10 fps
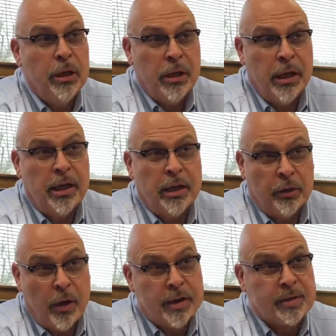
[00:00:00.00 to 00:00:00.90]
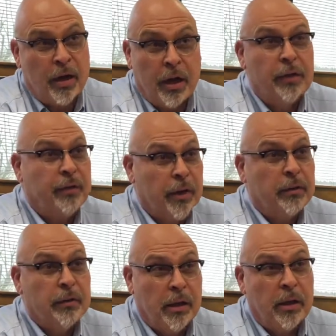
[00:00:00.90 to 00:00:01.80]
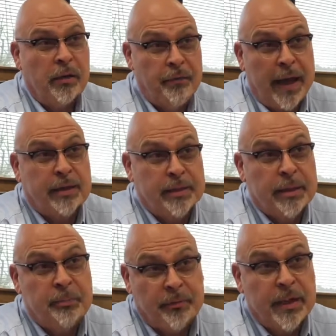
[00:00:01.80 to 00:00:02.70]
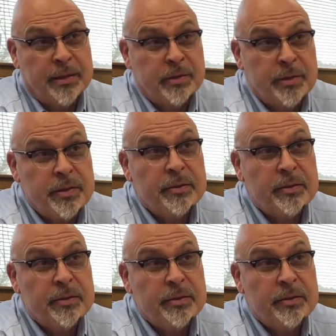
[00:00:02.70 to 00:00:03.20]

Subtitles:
across all of our faculty and professors.